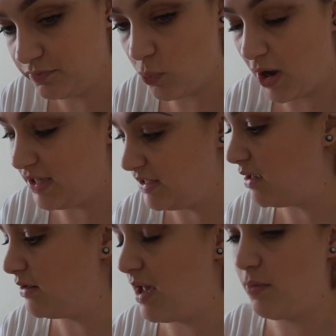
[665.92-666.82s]
weights
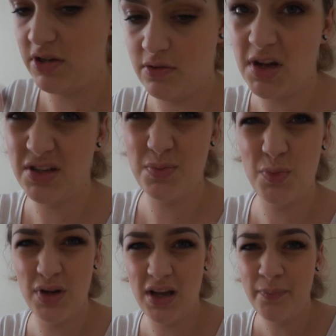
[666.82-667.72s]
down there, which are much
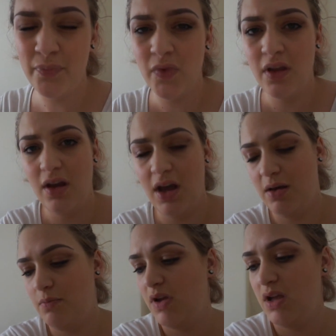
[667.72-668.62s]
smaller.
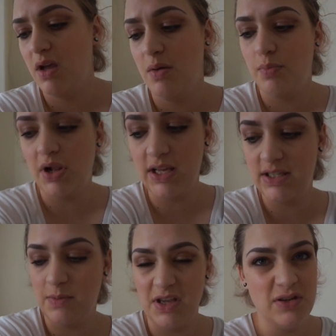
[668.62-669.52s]
But last
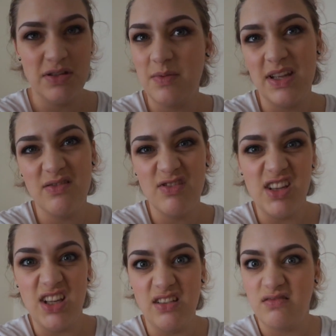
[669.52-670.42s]
time I used them, I didn't
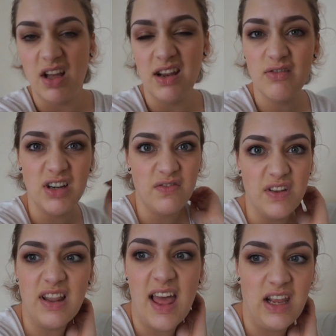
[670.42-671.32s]
really
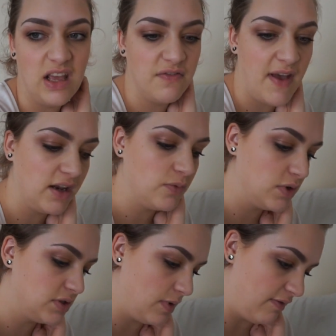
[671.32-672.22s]
feel any effect
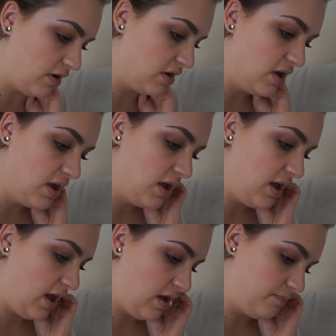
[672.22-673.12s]
whatsoever.
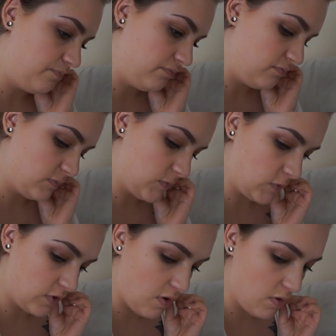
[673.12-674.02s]

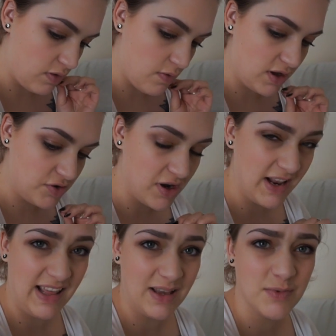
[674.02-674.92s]
So I thought I'd try
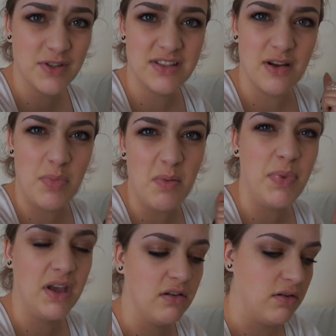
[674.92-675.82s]
Liam's because they're a bit
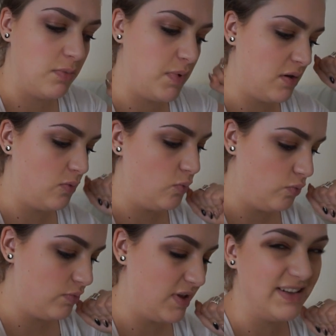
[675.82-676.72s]
bigger and a
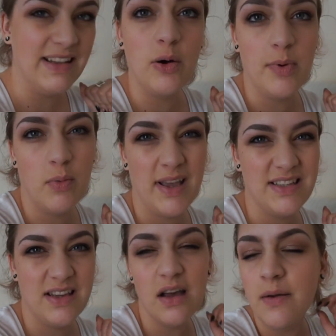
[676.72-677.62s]
little bit
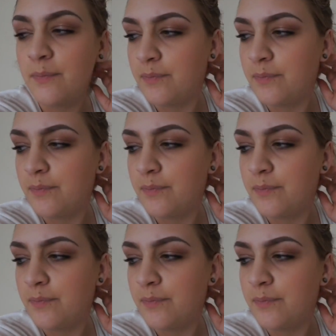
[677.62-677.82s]
weightier.